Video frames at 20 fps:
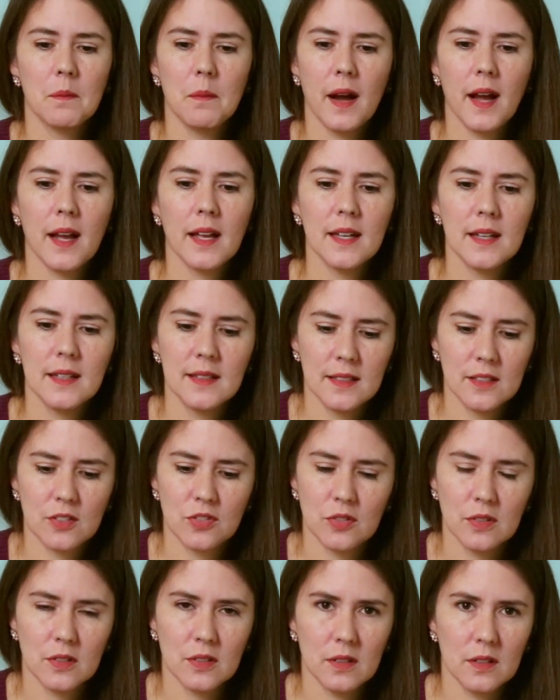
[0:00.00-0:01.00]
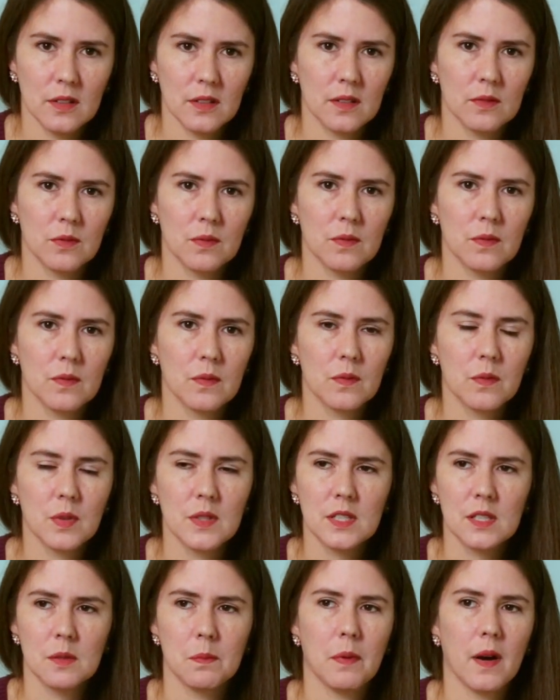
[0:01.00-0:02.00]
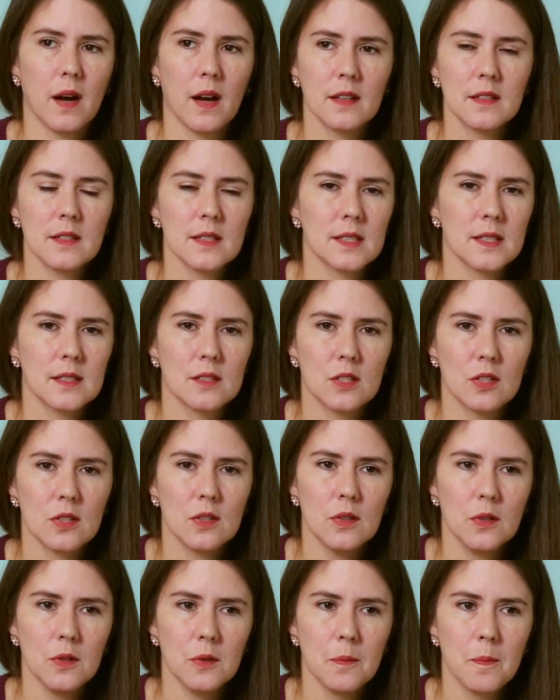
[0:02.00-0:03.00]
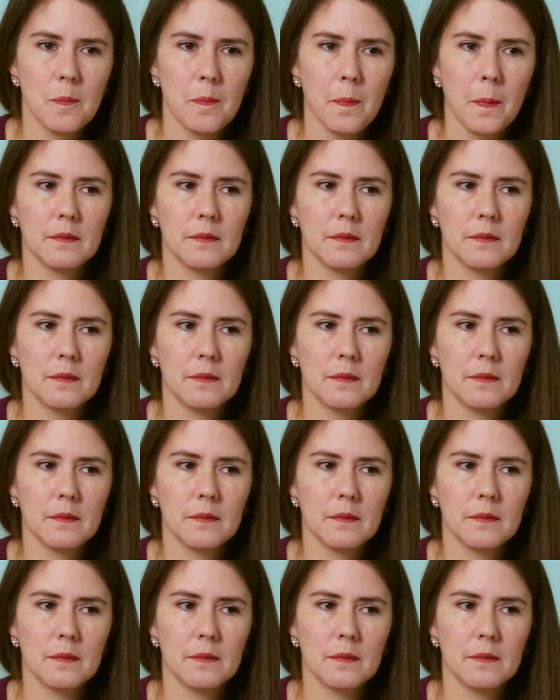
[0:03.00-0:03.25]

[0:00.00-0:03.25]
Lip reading: My initial response to